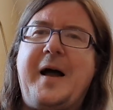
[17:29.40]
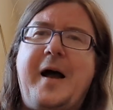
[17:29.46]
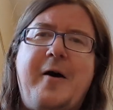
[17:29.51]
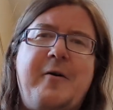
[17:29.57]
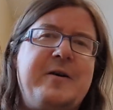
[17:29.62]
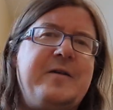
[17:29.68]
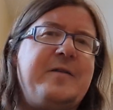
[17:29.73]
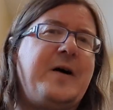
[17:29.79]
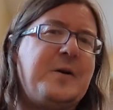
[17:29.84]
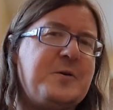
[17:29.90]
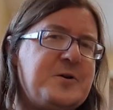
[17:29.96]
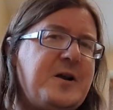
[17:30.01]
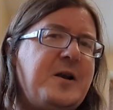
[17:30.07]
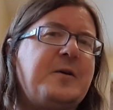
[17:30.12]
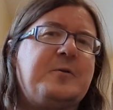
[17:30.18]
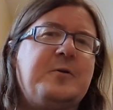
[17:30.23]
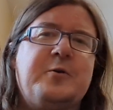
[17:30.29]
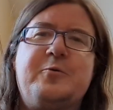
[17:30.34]

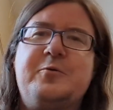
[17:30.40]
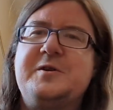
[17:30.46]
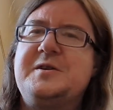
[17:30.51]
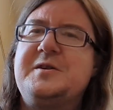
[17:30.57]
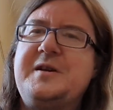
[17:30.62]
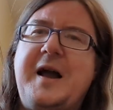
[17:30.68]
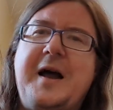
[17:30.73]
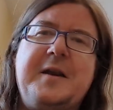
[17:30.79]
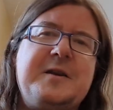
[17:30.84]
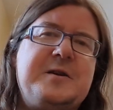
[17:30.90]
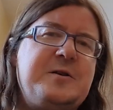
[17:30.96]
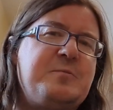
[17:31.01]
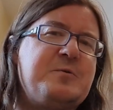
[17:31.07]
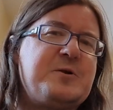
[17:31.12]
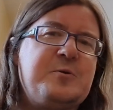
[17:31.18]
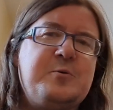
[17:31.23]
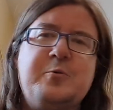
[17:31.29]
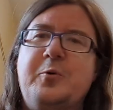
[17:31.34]
evangelical Christianity
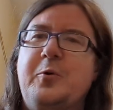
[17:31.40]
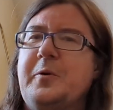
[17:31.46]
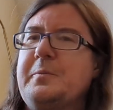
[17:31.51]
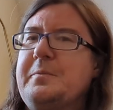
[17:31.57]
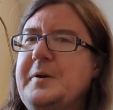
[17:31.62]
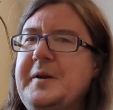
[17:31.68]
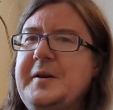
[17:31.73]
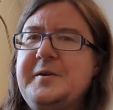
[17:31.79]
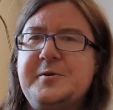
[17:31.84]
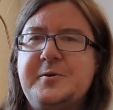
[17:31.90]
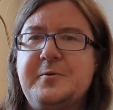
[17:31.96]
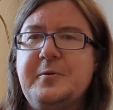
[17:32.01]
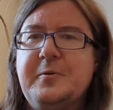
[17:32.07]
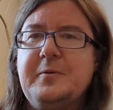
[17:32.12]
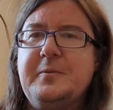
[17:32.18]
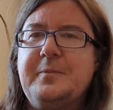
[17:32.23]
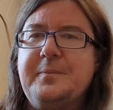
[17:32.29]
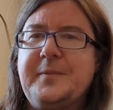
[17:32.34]
was
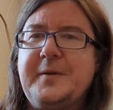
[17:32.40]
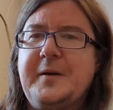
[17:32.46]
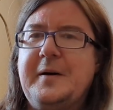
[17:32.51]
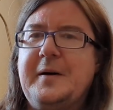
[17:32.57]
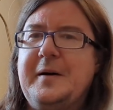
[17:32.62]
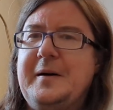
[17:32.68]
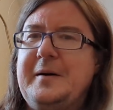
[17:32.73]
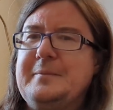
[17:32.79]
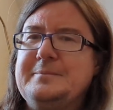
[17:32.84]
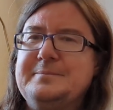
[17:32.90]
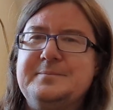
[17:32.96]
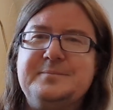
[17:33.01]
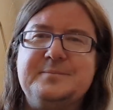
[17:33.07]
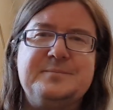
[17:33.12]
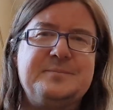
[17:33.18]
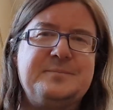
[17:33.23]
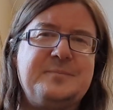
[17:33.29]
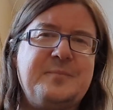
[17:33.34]
non-political,
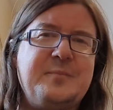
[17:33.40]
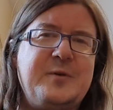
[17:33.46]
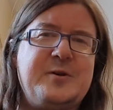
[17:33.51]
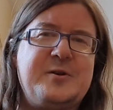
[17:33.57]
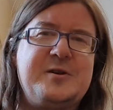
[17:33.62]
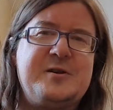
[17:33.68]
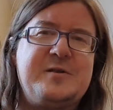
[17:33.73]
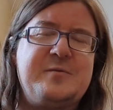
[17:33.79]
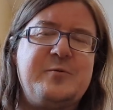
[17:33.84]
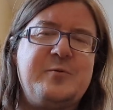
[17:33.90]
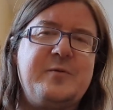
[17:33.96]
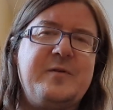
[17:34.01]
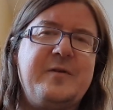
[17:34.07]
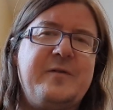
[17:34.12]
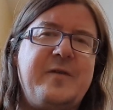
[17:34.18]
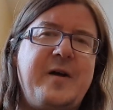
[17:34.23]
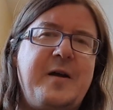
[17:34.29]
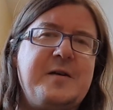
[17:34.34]
which is
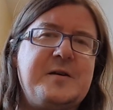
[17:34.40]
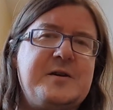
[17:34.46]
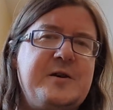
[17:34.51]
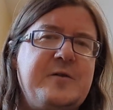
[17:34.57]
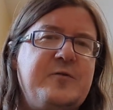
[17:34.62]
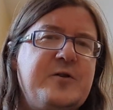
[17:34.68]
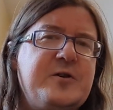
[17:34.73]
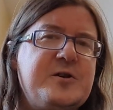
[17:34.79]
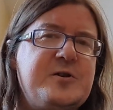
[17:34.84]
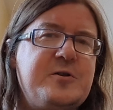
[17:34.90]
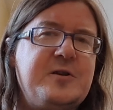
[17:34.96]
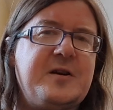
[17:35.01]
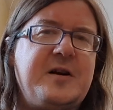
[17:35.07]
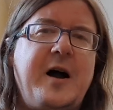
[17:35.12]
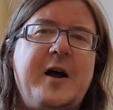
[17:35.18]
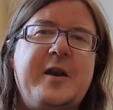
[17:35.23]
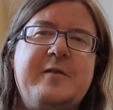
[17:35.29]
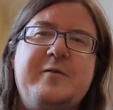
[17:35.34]
very different to
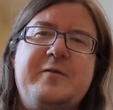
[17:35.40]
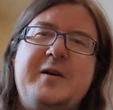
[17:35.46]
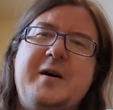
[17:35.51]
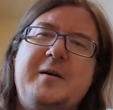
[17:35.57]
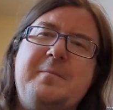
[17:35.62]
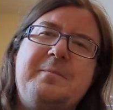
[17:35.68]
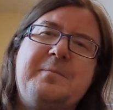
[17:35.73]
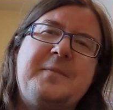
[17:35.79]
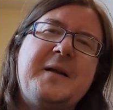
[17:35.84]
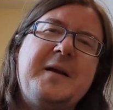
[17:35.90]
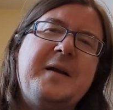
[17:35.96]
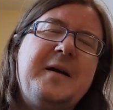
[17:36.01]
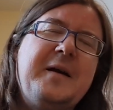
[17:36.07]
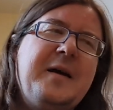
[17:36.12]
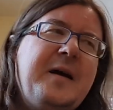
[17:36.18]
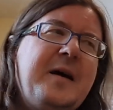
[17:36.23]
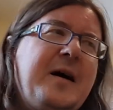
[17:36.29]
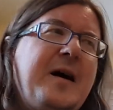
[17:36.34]
the kind of
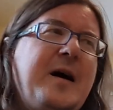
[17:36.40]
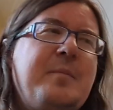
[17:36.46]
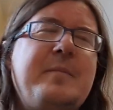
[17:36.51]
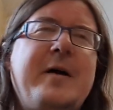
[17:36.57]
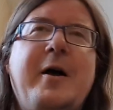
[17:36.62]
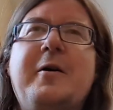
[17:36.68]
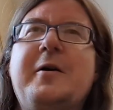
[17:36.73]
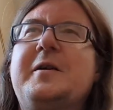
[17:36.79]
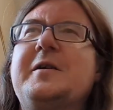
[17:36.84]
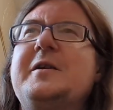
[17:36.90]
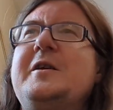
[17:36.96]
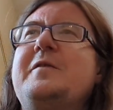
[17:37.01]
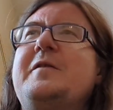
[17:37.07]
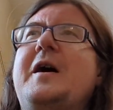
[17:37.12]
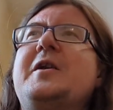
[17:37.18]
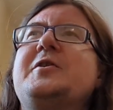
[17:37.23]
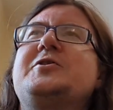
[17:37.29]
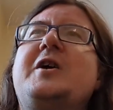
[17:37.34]
American
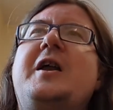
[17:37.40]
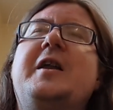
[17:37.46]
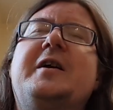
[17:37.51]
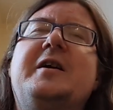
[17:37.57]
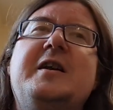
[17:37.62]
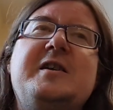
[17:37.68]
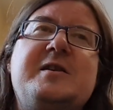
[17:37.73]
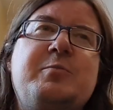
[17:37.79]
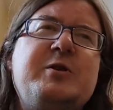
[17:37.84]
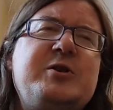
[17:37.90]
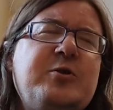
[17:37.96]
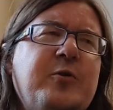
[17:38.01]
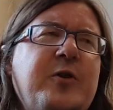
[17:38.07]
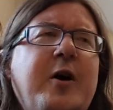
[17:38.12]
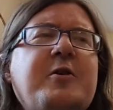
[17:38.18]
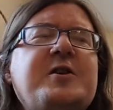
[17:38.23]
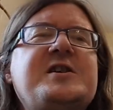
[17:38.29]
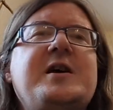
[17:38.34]
evangelicalism, which,
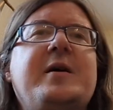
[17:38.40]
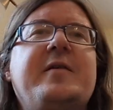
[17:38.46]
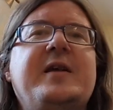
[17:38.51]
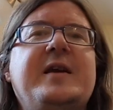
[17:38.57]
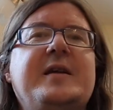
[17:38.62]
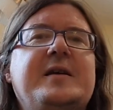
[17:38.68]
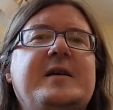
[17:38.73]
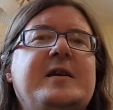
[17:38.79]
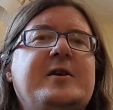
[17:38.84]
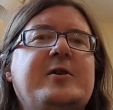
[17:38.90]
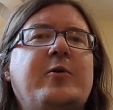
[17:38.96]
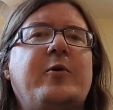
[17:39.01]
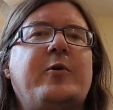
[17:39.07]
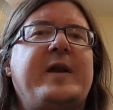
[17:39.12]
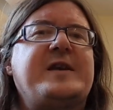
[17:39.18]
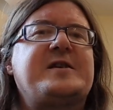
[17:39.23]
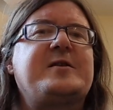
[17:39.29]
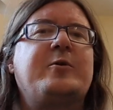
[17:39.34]
although
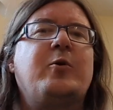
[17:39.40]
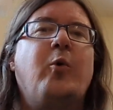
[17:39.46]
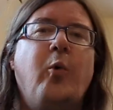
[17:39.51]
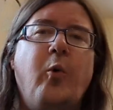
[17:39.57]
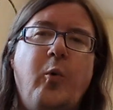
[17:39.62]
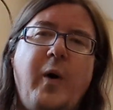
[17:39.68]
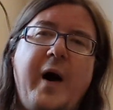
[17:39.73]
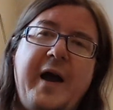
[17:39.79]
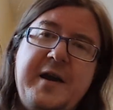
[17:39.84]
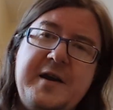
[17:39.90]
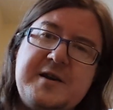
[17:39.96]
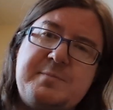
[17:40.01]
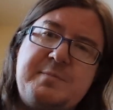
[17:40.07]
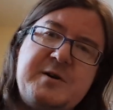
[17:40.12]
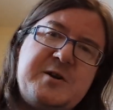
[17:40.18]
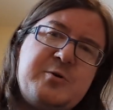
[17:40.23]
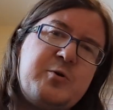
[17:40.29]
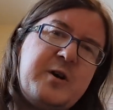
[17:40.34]
not necessarily always,
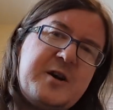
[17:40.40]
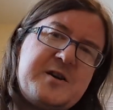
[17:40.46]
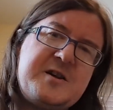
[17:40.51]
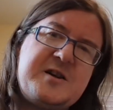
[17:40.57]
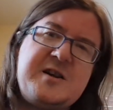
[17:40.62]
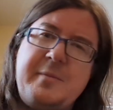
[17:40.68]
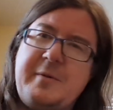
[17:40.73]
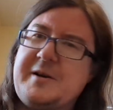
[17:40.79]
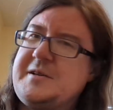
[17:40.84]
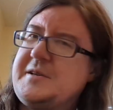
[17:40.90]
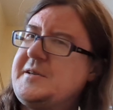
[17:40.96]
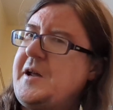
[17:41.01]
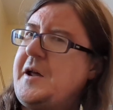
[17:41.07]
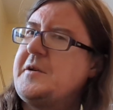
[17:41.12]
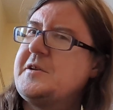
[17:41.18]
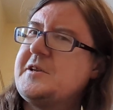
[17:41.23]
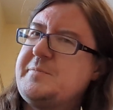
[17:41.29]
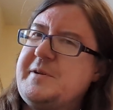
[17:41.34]
but to some
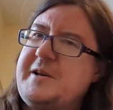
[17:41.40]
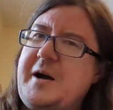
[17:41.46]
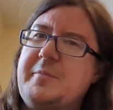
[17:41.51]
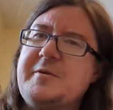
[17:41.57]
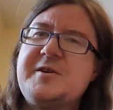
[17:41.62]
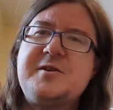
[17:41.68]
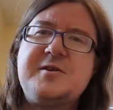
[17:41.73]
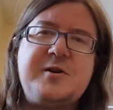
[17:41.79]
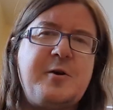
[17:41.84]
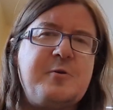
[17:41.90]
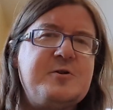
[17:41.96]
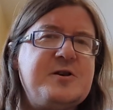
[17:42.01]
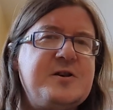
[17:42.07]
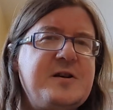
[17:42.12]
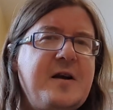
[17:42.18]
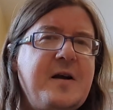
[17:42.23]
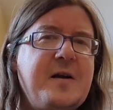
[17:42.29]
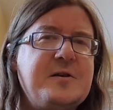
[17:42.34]
extent has become
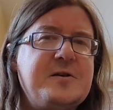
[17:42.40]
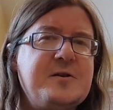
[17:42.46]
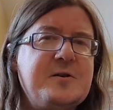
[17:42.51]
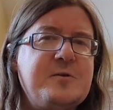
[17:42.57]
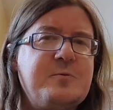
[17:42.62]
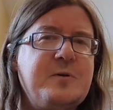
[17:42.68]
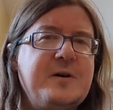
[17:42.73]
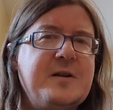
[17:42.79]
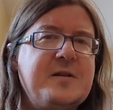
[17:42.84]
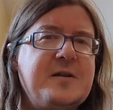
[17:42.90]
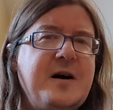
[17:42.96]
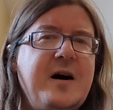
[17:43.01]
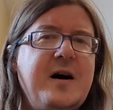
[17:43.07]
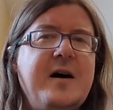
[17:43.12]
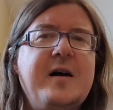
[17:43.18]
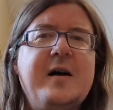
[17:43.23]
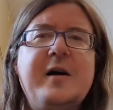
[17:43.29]
associated with